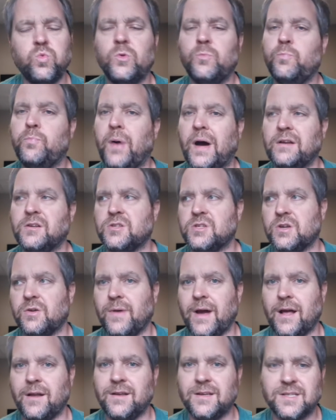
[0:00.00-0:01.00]
bunched
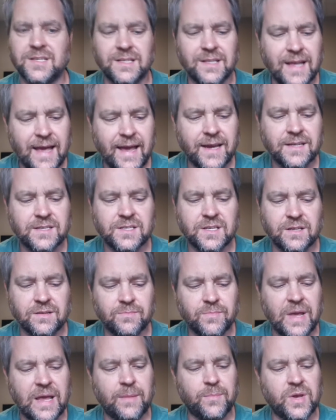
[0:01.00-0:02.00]
around his legs
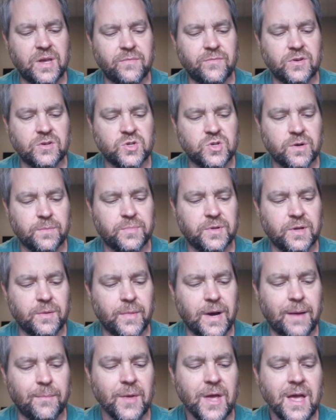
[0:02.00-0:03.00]
and maybe even tripped him
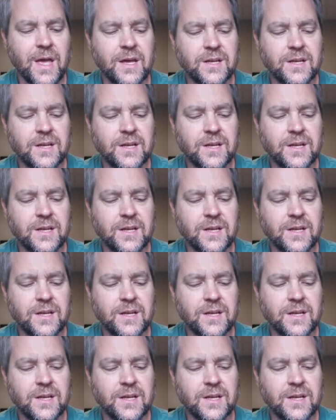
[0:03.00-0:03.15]
up?